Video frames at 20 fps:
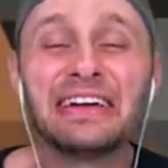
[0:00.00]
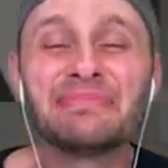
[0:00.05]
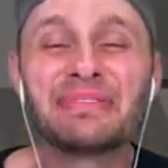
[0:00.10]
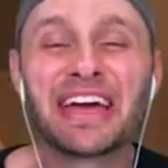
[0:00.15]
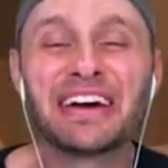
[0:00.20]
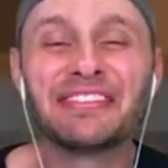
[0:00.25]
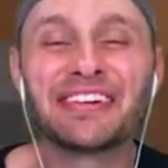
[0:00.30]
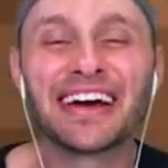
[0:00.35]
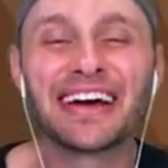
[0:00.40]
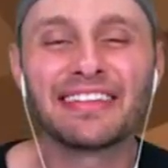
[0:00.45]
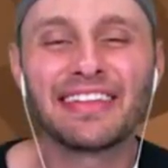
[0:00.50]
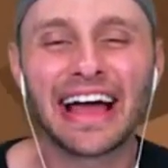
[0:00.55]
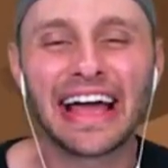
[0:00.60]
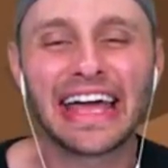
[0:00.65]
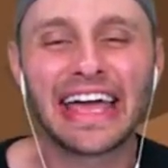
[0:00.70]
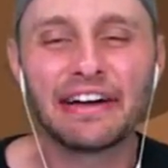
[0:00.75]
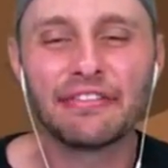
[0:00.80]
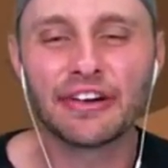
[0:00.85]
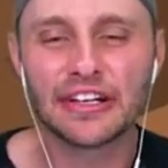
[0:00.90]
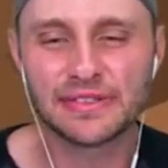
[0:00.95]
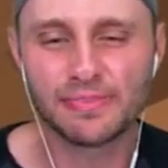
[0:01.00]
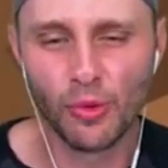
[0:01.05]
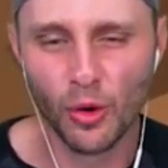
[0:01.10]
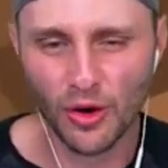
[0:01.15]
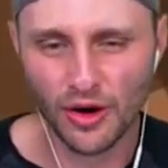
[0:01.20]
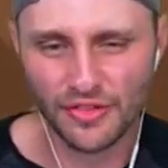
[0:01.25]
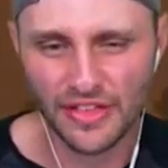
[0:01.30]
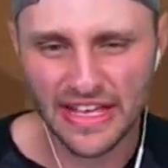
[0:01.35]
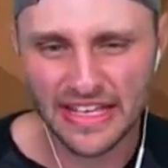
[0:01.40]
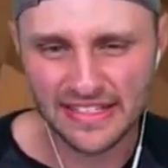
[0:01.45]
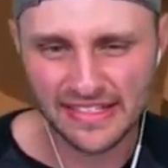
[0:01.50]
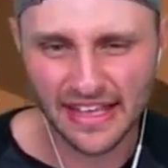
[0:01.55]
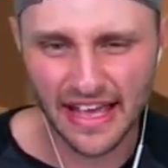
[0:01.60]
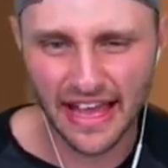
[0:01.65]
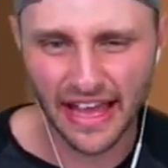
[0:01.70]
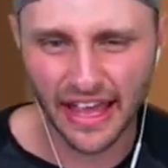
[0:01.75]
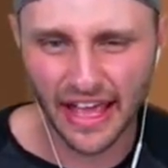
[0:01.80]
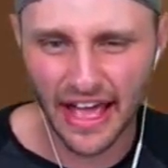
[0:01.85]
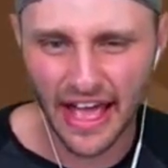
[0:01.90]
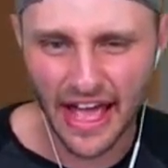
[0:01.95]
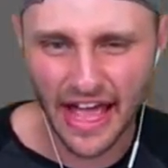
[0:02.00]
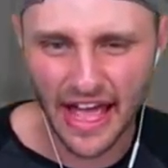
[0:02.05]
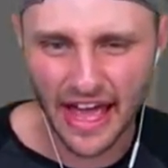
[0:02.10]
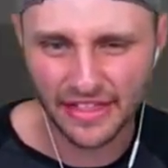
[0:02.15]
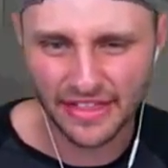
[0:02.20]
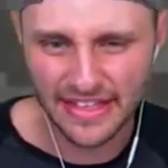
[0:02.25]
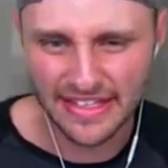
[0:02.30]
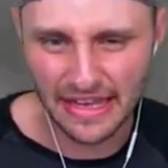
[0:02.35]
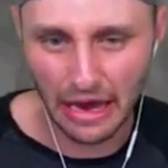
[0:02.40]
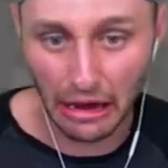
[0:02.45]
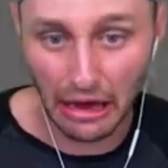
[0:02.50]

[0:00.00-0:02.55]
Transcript: keep giving it, like, give us more of these, like, uh, these.